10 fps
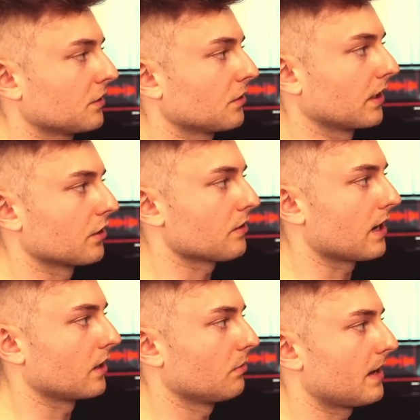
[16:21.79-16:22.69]
So like a
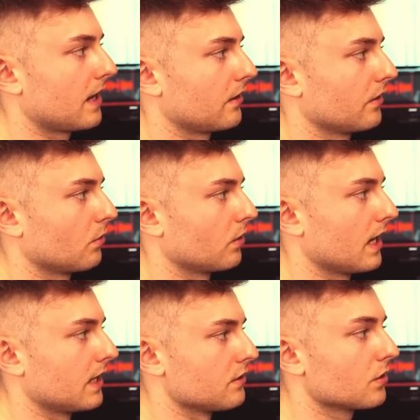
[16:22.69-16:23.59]
triangle pattern or a
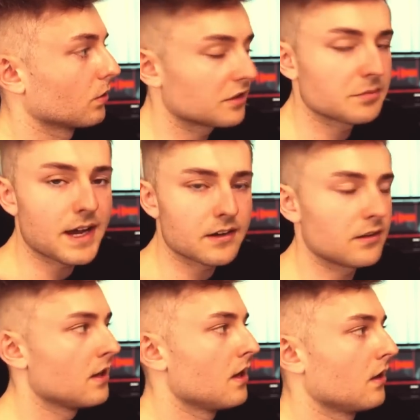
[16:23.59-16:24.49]
head and shoulders pattern.